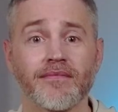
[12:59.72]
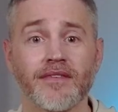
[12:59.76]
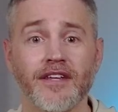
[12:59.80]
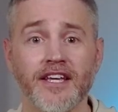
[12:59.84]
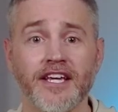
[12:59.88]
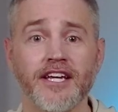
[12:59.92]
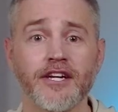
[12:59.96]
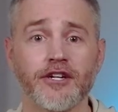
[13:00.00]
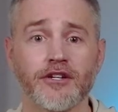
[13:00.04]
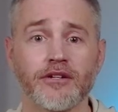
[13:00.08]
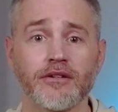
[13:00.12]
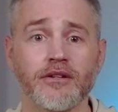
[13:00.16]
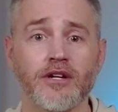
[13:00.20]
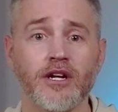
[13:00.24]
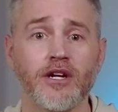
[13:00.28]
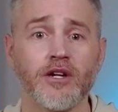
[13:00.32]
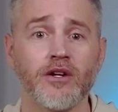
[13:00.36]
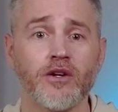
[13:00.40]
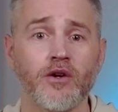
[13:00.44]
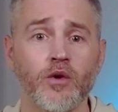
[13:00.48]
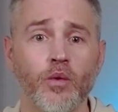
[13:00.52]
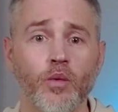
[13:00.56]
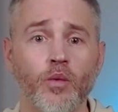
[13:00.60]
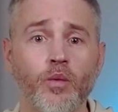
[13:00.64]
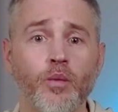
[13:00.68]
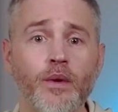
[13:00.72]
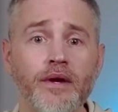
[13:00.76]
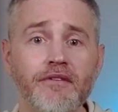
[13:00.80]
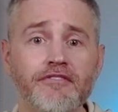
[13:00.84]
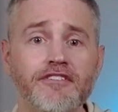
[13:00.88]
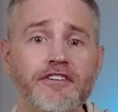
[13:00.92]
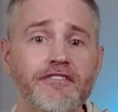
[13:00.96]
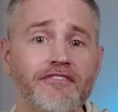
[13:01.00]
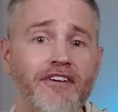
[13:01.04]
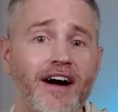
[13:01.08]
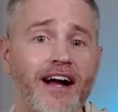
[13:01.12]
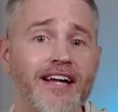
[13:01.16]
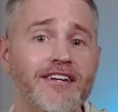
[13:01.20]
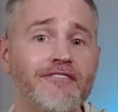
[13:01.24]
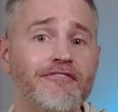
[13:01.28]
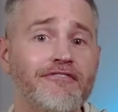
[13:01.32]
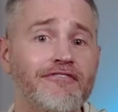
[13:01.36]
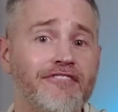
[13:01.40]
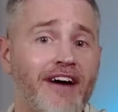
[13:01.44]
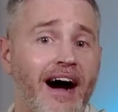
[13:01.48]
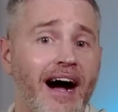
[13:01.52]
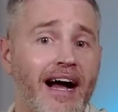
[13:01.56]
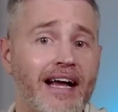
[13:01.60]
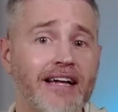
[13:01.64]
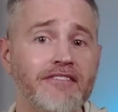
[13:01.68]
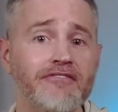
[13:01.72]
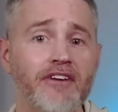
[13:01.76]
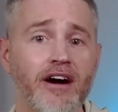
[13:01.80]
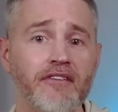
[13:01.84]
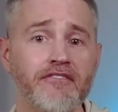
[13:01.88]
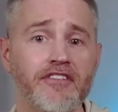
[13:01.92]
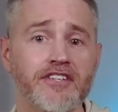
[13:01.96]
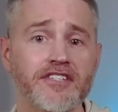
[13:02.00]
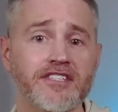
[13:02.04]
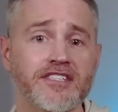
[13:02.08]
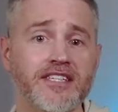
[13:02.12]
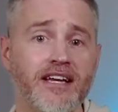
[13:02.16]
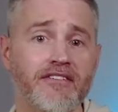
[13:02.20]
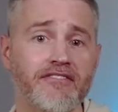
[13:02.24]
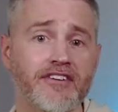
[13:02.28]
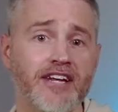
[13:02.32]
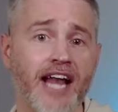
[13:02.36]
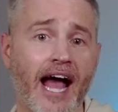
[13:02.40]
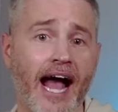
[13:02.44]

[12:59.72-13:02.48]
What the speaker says: Here, we've defined 5 of the 7